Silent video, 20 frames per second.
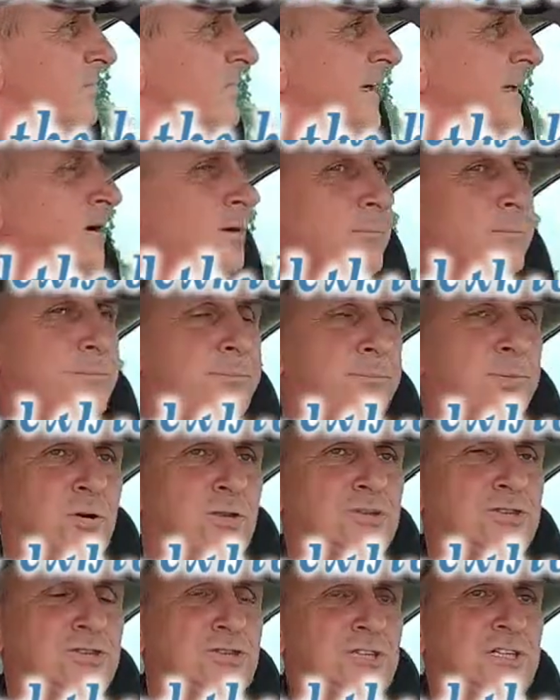that are
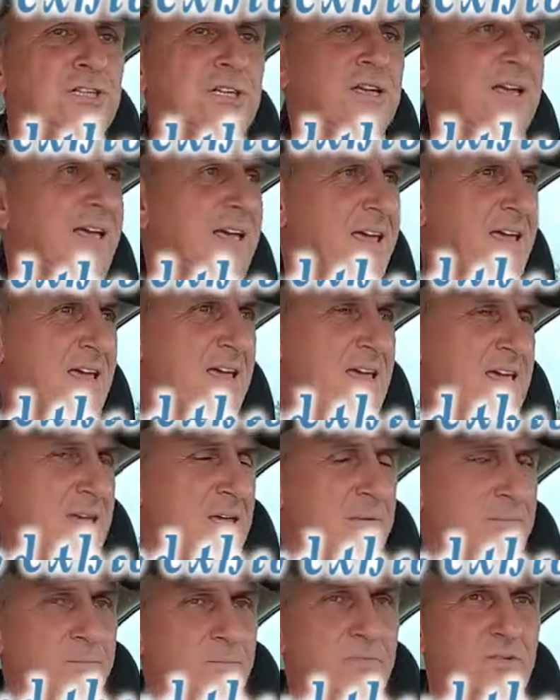pushing
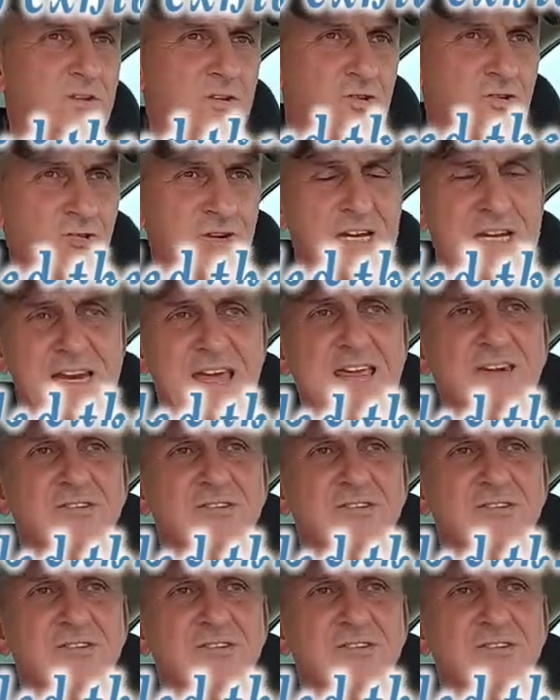a green